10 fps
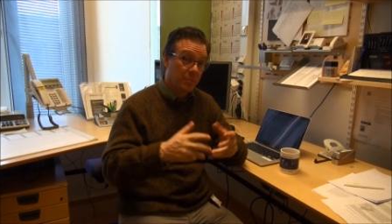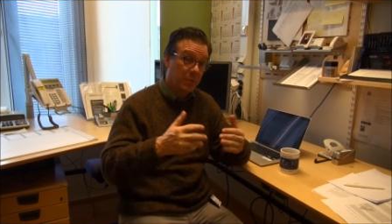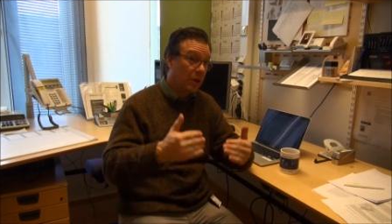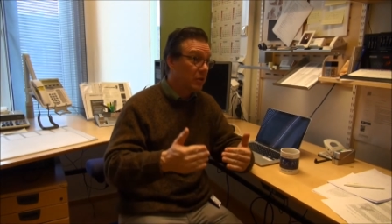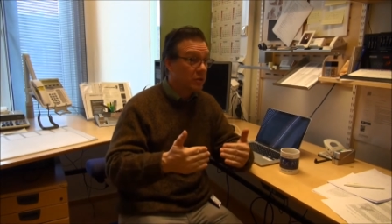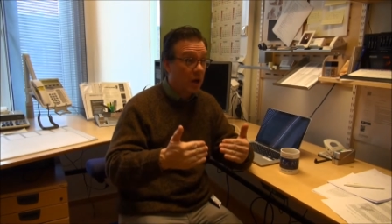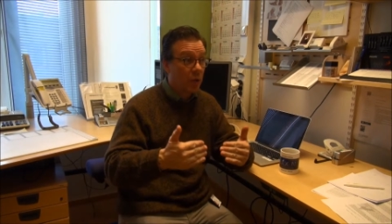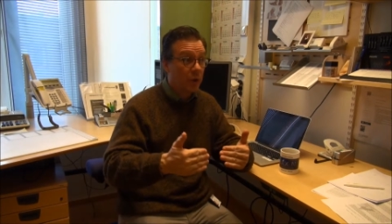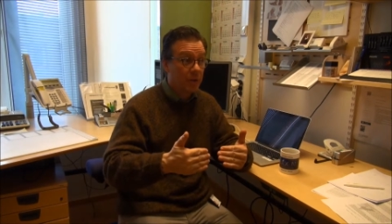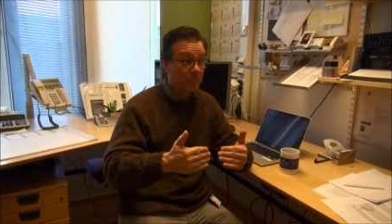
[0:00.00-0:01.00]
but also
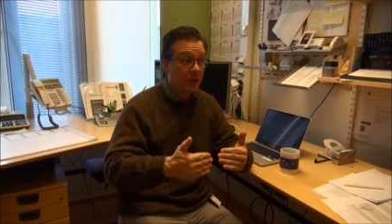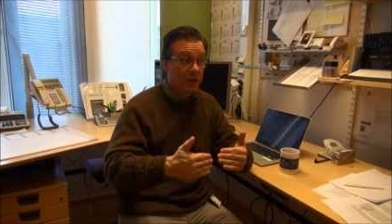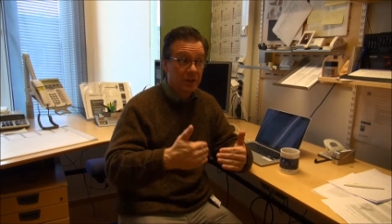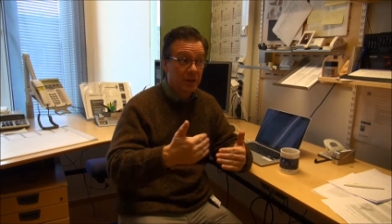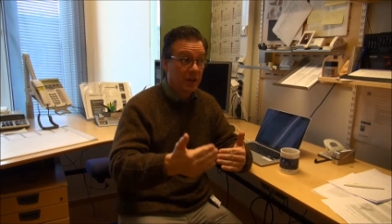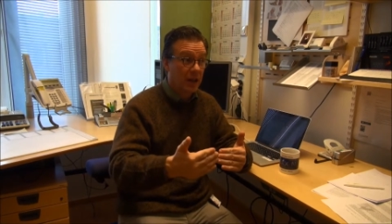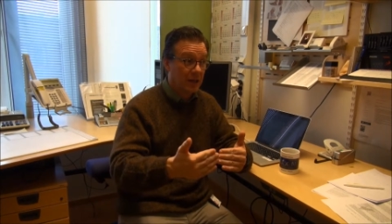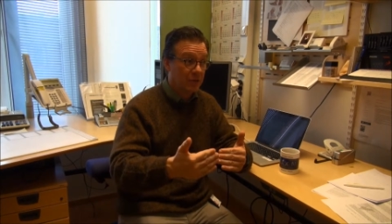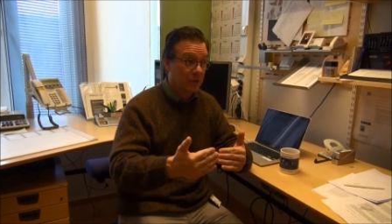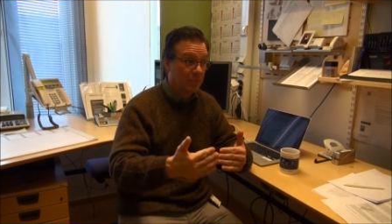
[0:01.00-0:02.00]
how we can bring into the
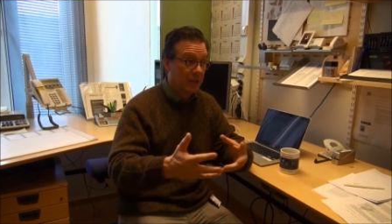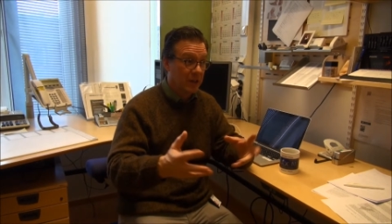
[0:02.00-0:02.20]
classroom